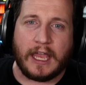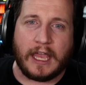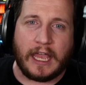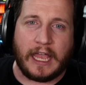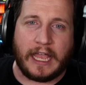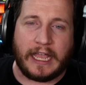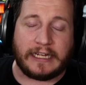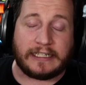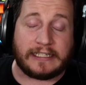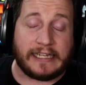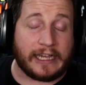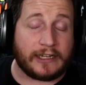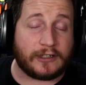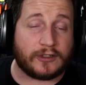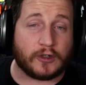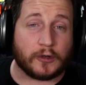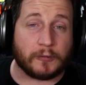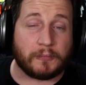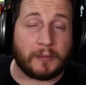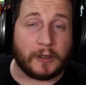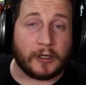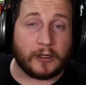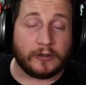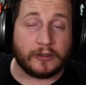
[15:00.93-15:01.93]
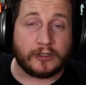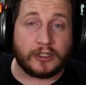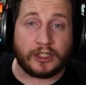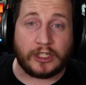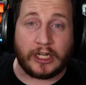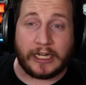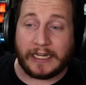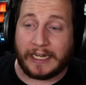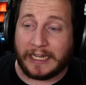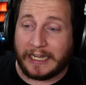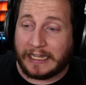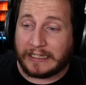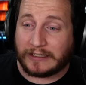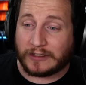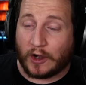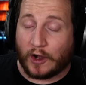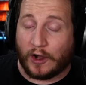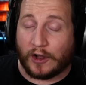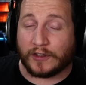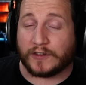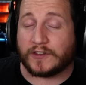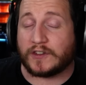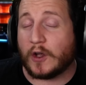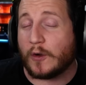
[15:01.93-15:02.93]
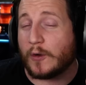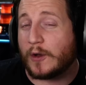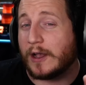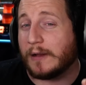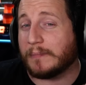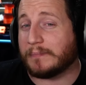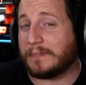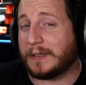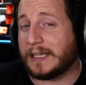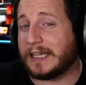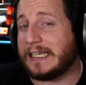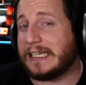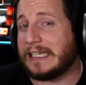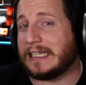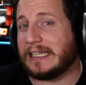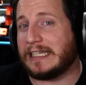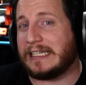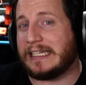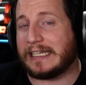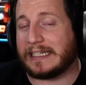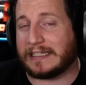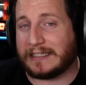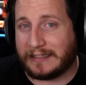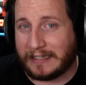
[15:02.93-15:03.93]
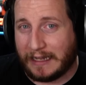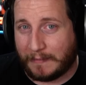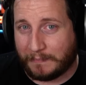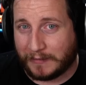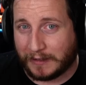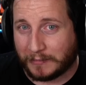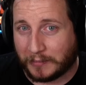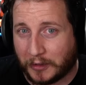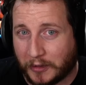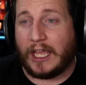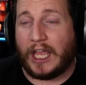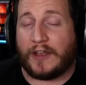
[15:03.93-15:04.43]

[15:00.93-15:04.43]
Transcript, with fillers: a textured build sheet is also completely acceptable.